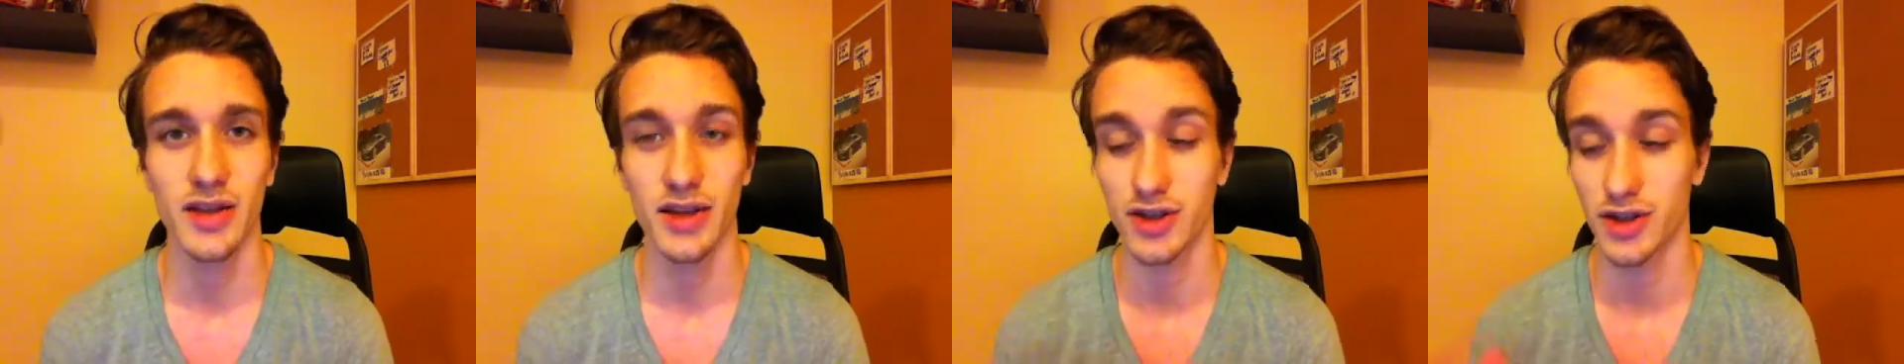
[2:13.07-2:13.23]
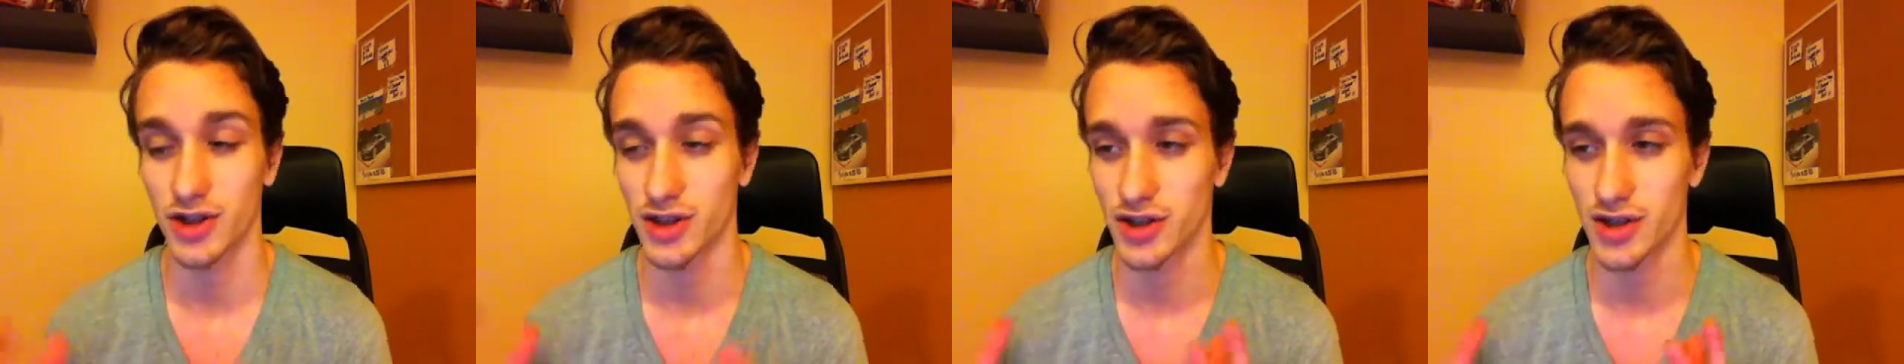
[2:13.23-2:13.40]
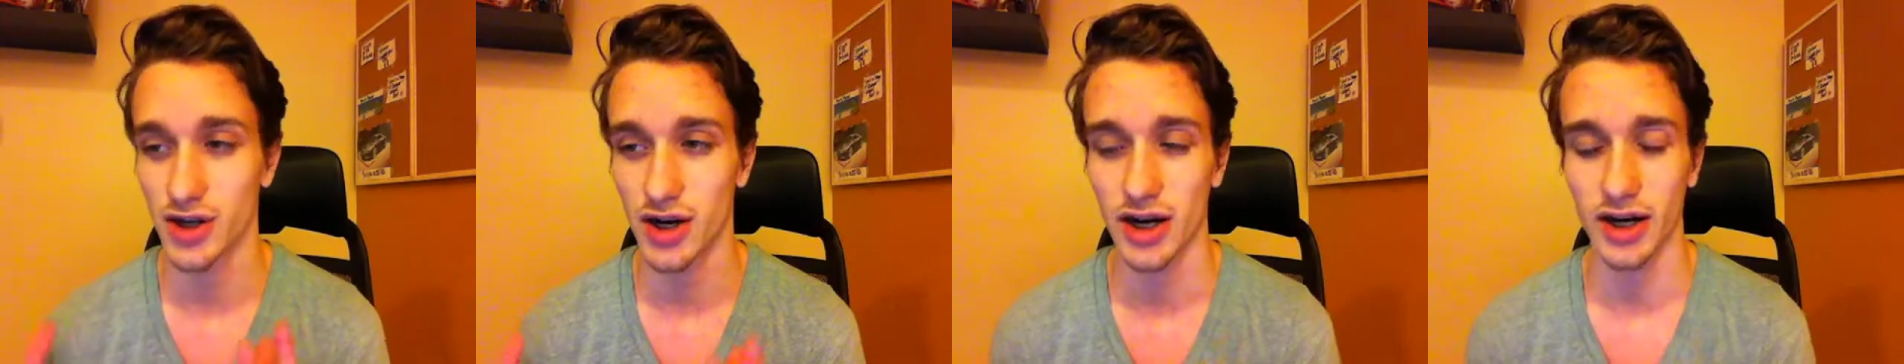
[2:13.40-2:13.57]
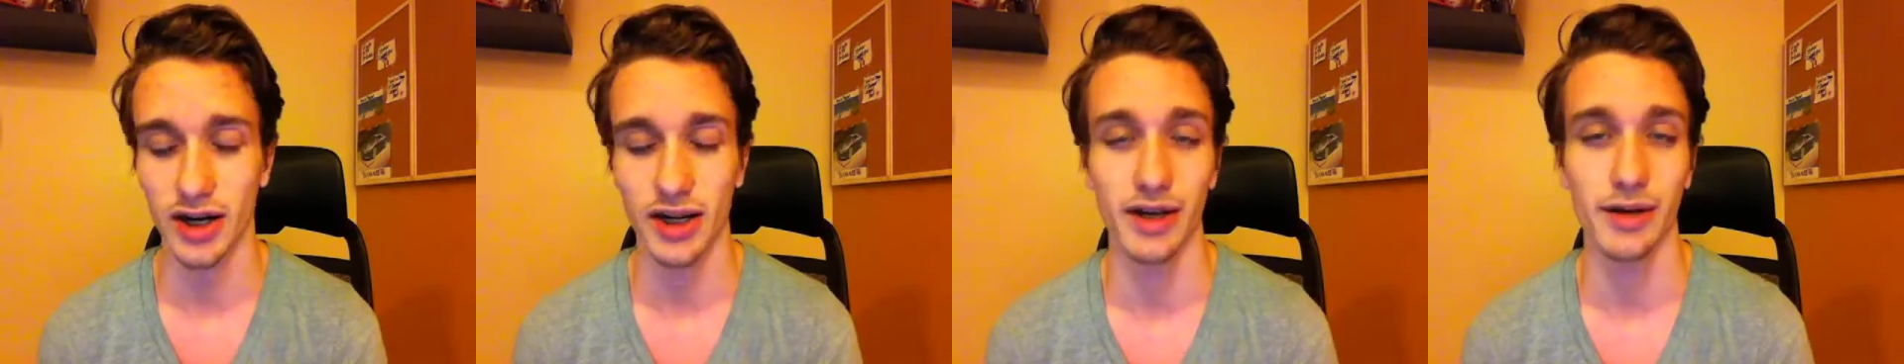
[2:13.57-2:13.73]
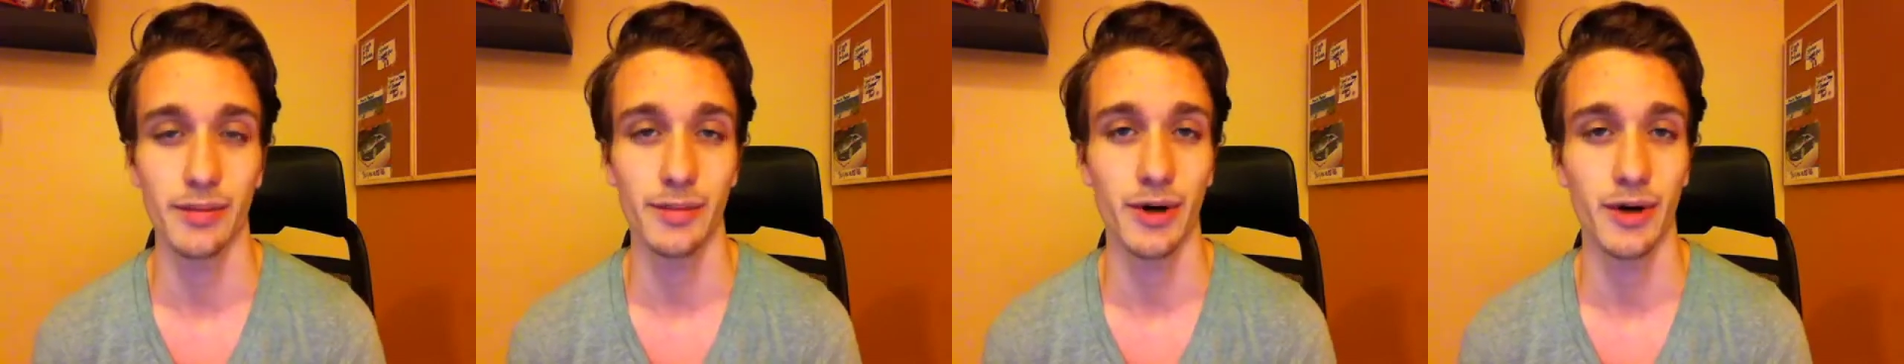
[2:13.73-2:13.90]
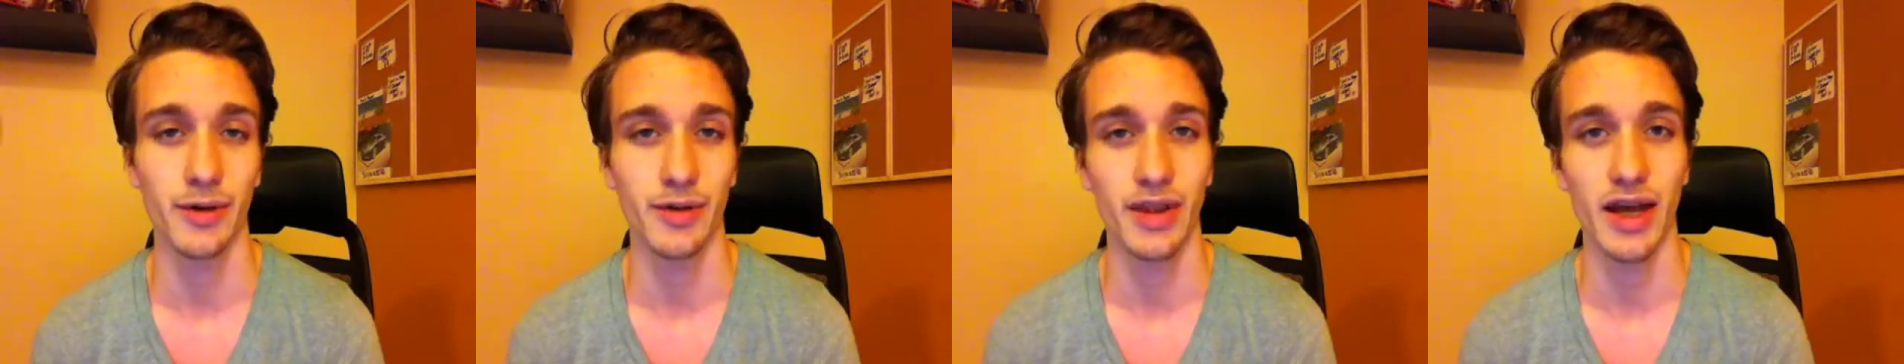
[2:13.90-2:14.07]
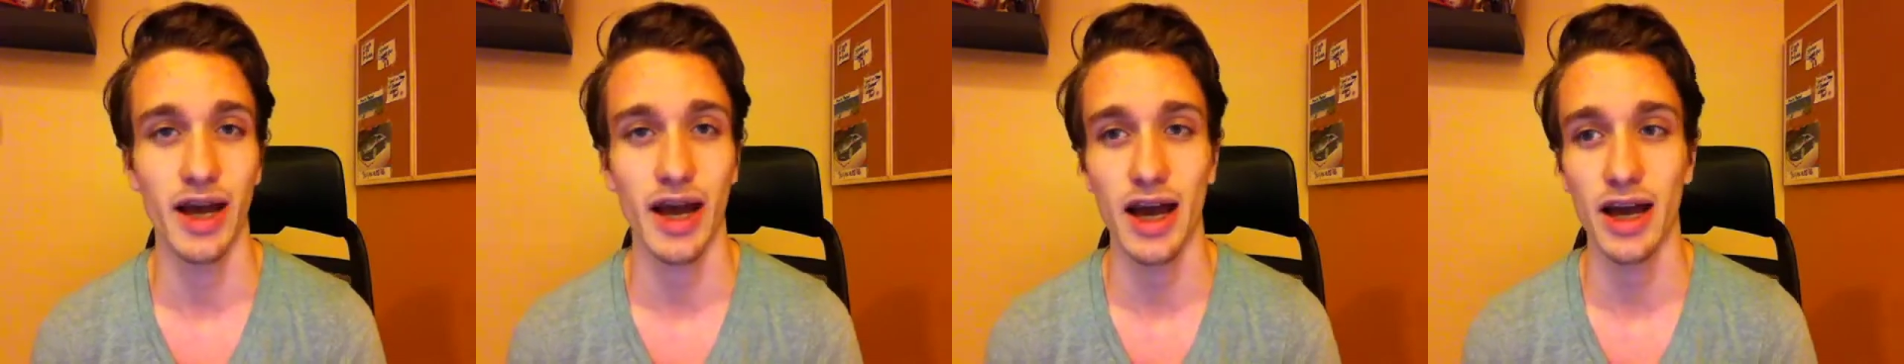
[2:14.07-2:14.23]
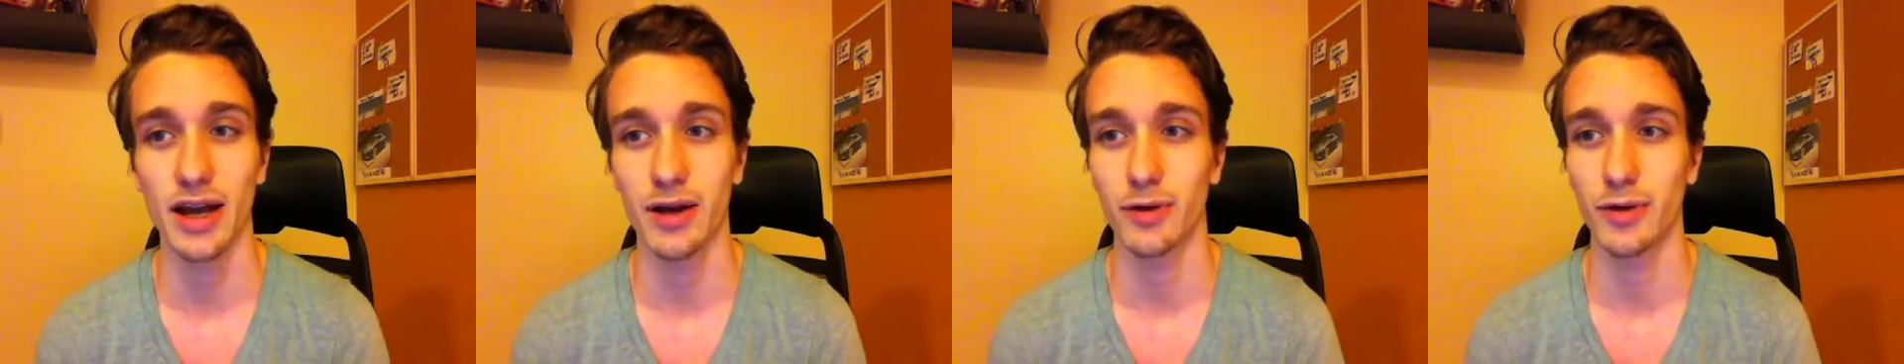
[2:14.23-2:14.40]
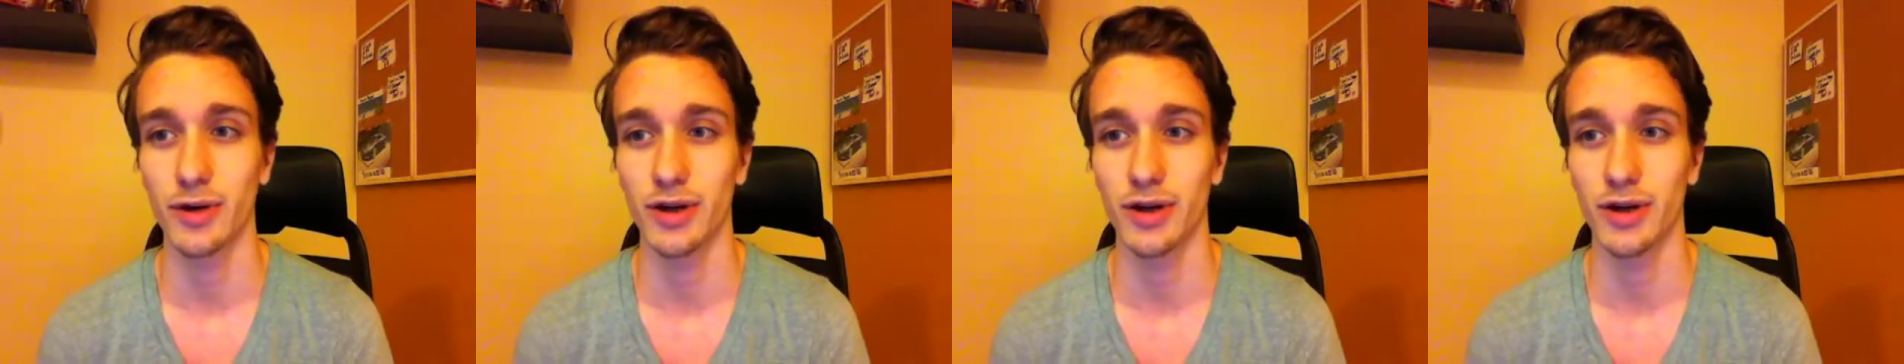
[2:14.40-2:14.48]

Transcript: and then just talking about that.